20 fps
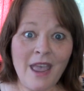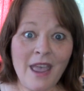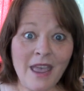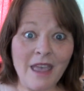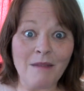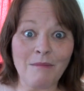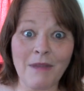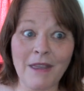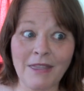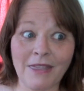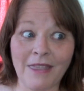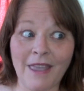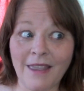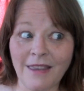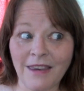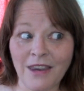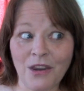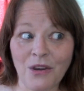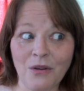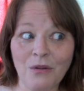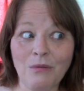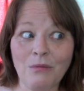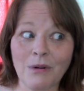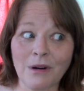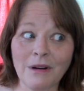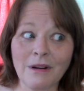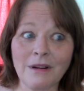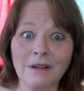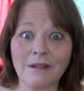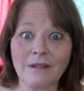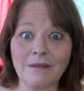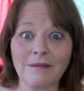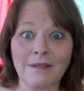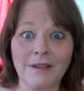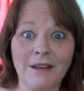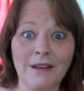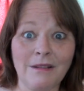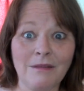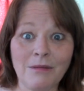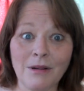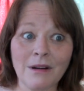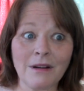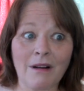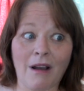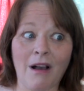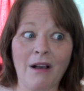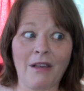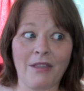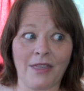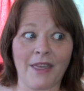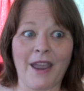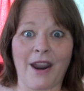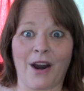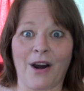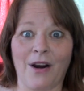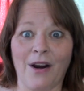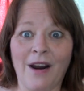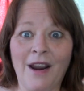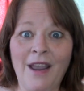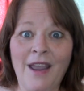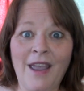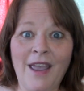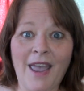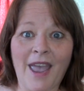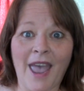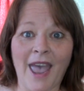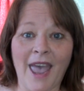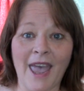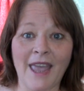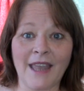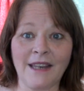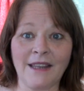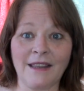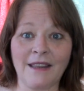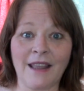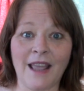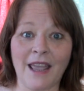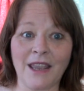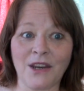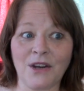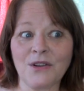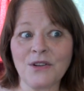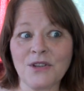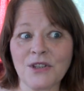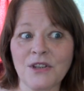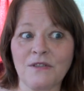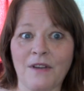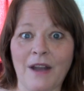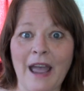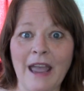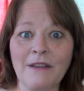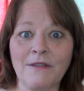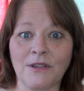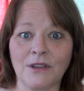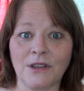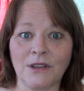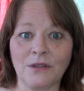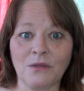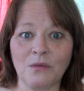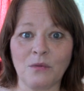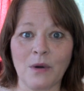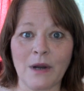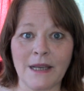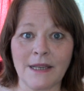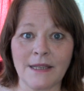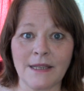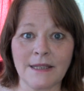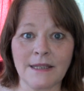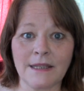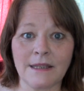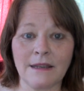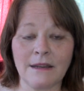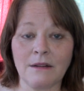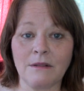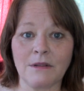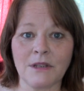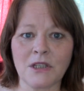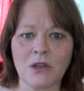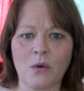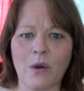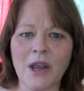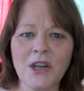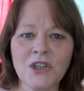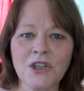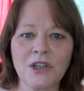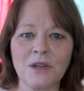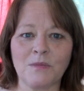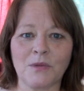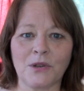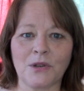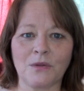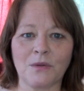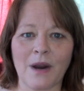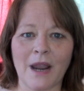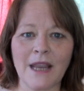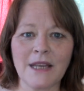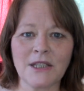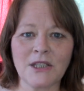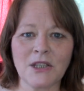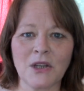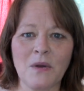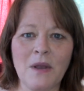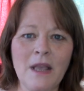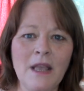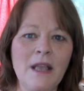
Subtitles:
It meant that you weren't all there, and that your survival was questionable, right? So